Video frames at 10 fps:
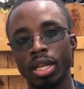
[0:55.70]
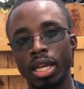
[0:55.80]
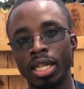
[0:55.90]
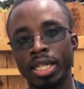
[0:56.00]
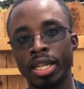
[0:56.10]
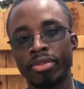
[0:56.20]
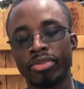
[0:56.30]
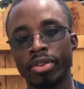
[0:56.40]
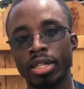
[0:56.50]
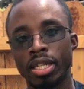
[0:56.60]
and
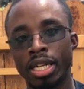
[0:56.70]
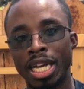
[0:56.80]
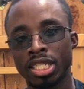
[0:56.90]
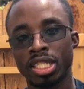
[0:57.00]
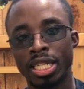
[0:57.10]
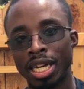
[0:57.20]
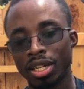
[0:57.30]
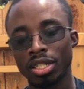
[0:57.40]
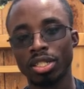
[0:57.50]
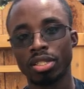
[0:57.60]
different
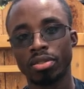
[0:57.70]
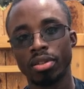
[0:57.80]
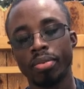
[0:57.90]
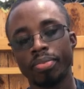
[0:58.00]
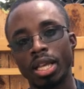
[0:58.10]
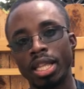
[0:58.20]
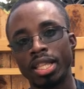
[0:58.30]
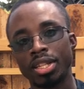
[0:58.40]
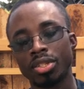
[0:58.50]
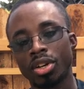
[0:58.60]
nationalities and
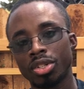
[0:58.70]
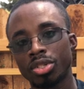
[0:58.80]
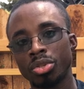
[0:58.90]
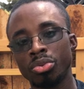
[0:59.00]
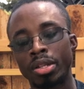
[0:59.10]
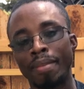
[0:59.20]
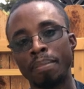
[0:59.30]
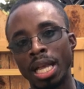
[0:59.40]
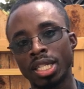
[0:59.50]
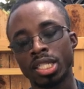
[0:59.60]
then it's also used in a
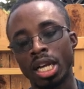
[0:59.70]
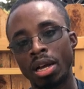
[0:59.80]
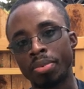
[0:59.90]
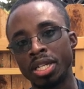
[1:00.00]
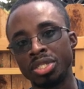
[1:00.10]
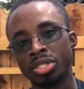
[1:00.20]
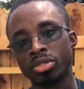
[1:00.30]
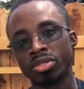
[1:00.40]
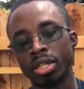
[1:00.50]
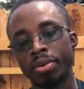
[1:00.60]
bake shop
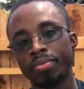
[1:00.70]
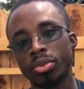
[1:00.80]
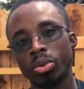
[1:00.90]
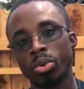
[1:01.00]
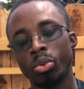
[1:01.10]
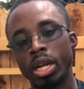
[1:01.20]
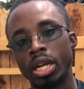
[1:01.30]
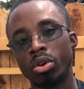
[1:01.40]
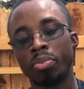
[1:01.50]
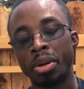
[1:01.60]
industry
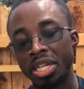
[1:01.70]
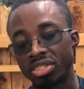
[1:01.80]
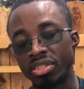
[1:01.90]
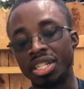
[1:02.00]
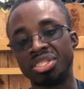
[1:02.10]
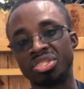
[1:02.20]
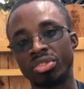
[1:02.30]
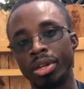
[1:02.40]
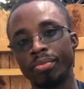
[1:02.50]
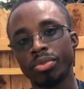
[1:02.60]
where or pastry
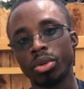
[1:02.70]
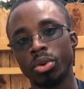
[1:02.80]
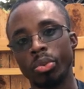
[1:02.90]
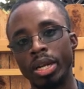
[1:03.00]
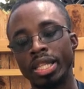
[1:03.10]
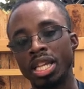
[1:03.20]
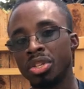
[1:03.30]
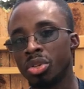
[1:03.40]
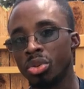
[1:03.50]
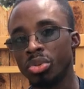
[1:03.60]
industry where they
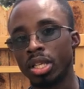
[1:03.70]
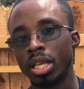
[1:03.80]
use